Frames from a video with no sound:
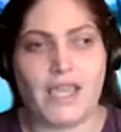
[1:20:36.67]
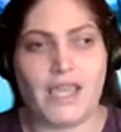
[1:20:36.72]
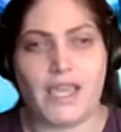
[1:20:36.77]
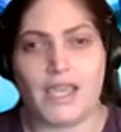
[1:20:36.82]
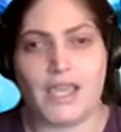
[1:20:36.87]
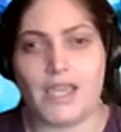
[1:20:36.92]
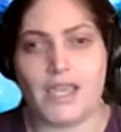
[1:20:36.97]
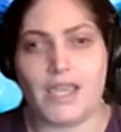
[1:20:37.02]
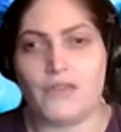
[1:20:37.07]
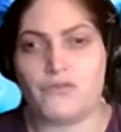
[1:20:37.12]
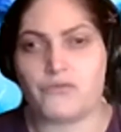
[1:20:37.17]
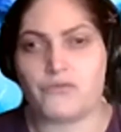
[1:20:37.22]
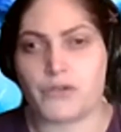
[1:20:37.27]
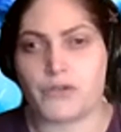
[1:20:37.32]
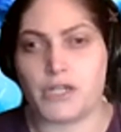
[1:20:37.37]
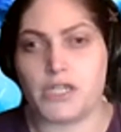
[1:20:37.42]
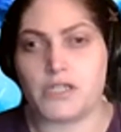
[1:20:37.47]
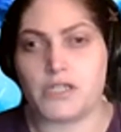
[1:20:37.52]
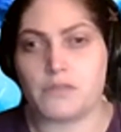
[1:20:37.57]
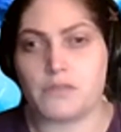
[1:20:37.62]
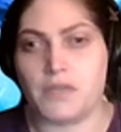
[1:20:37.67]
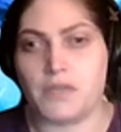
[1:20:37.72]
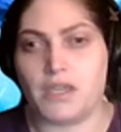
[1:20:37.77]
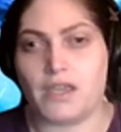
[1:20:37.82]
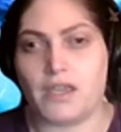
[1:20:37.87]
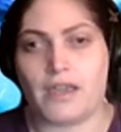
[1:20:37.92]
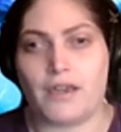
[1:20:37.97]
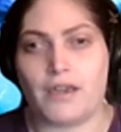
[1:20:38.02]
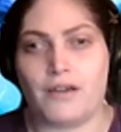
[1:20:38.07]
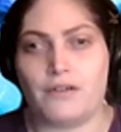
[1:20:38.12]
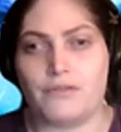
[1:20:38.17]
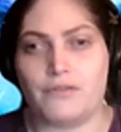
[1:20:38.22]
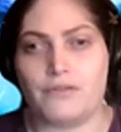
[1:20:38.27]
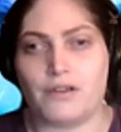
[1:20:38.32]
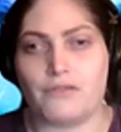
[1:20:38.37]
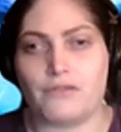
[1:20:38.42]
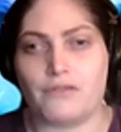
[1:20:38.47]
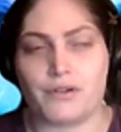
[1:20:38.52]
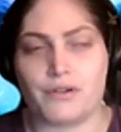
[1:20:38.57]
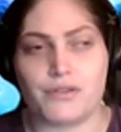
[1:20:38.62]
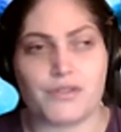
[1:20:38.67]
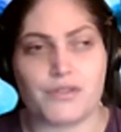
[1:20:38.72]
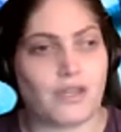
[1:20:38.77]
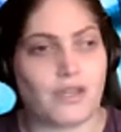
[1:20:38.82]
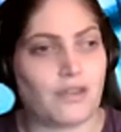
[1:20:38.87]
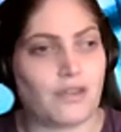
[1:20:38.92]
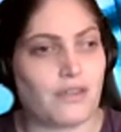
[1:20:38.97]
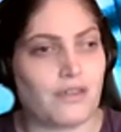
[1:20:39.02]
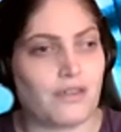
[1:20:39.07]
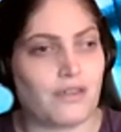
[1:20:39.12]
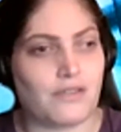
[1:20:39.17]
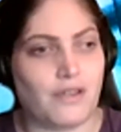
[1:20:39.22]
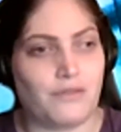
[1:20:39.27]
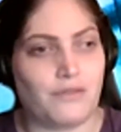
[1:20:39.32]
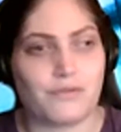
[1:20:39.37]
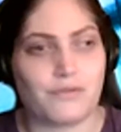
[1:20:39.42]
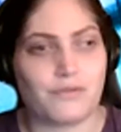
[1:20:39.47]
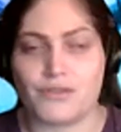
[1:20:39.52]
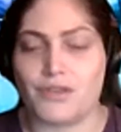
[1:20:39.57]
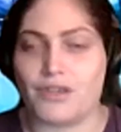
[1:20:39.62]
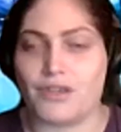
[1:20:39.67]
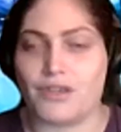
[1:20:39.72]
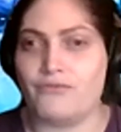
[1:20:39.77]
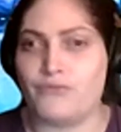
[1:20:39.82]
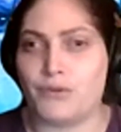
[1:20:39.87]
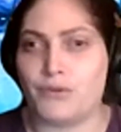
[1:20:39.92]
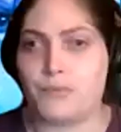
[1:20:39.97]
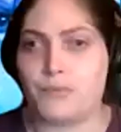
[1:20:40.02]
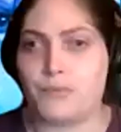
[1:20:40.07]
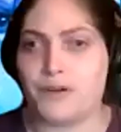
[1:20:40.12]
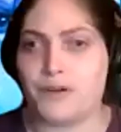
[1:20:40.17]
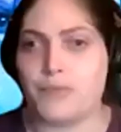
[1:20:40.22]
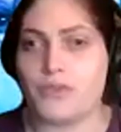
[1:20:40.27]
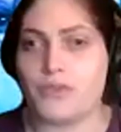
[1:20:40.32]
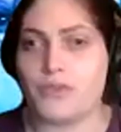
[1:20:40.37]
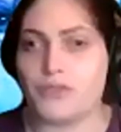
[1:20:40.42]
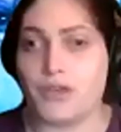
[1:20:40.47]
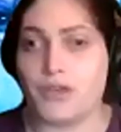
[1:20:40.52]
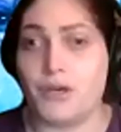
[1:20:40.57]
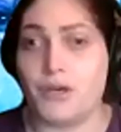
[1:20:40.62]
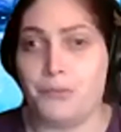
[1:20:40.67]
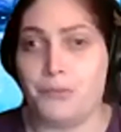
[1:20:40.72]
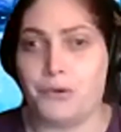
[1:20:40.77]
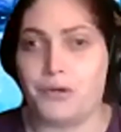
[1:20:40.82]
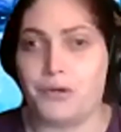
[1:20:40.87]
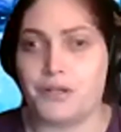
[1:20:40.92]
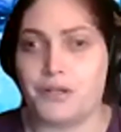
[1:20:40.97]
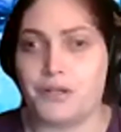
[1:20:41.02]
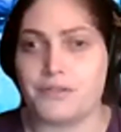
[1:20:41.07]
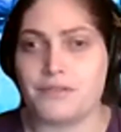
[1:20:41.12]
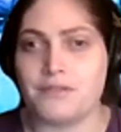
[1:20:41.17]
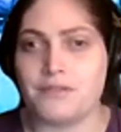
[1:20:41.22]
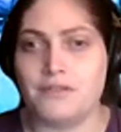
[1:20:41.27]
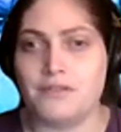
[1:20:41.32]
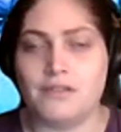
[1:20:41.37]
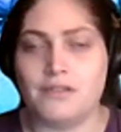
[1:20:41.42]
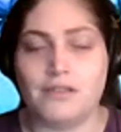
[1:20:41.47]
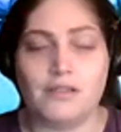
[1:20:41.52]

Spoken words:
it freaked me out there for a second because I was looking for where the thump was.